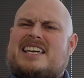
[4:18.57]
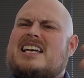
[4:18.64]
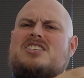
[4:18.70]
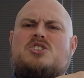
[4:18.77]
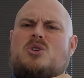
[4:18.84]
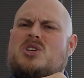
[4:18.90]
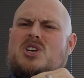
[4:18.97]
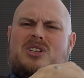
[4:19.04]
And
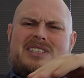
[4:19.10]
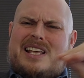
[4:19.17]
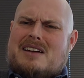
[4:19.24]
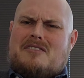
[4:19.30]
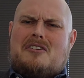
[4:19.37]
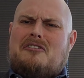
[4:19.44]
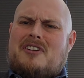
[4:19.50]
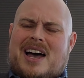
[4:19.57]
so you'll
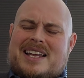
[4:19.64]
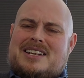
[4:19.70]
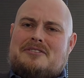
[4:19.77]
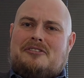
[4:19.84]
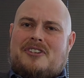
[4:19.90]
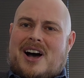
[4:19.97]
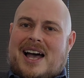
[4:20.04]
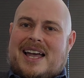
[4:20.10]
never find a
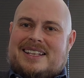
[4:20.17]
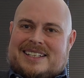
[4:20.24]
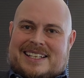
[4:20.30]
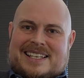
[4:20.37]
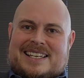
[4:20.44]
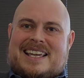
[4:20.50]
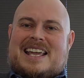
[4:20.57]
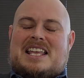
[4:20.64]

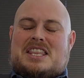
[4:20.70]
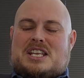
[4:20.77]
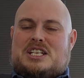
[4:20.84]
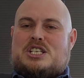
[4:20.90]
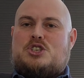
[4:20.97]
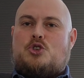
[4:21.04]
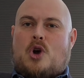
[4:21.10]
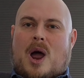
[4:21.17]
filing that
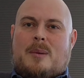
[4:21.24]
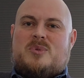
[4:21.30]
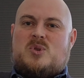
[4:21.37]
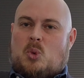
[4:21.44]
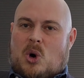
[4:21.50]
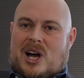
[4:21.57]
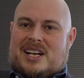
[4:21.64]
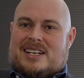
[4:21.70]
describes
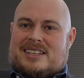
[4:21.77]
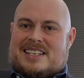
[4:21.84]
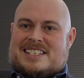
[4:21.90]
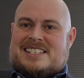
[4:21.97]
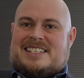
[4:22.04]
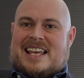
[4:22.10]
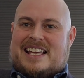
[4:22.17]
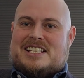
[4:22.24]
what the
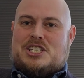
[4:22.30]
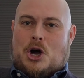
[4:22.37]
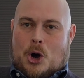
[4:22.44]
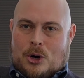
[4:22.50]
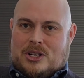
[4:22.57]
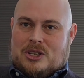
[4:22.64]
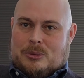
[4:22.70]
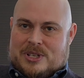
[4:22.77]
state's
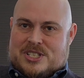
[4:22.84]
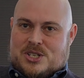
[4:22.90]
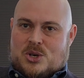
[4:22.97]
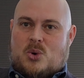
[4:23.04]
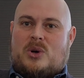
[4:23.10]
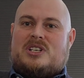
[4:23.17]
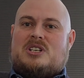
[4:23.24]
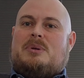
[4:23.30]
arguments are
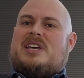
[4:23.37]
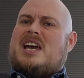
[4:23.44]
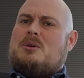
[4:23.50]
going to be.